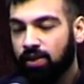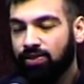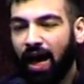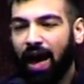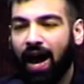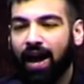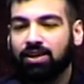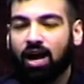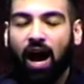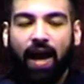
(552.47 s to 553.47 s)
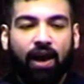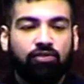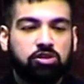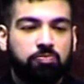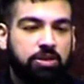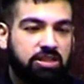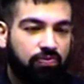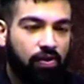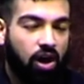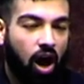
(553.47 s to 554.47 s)
that I have a
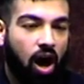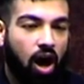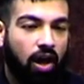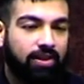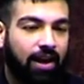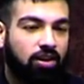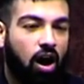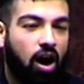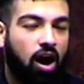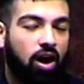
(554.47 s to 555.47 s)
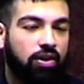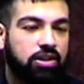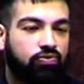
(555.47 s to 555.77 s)
specific car and that car is,